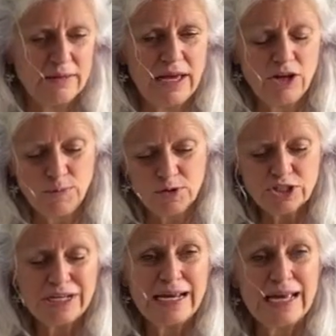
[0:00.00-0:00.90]
like you're
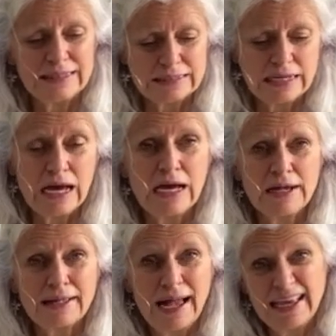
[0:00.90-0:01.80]
pushing against
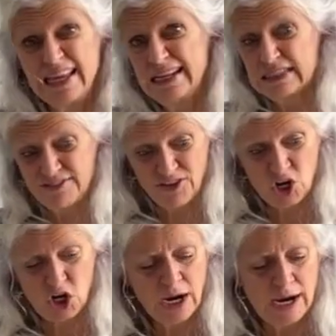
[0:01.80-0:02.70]
a kitty's fur.